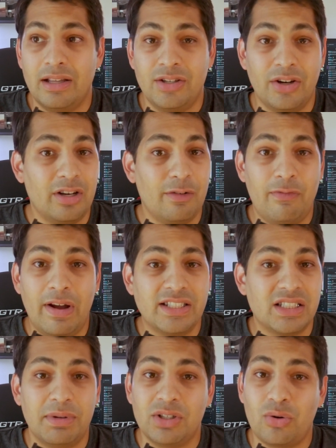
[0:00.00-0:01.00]
you're going to find
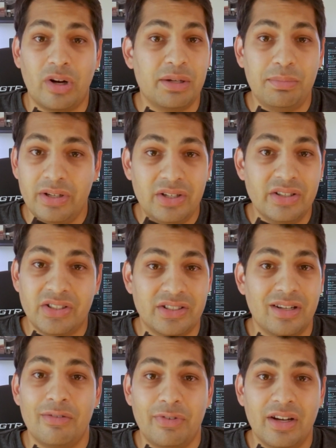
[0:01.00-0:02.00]
some incredibly good
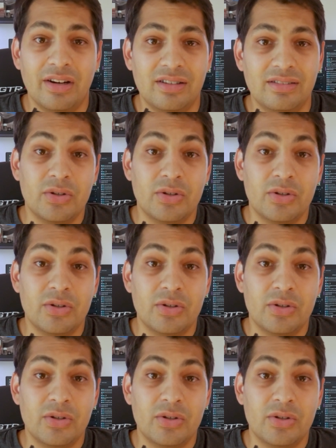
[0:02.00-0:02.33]
stuff here.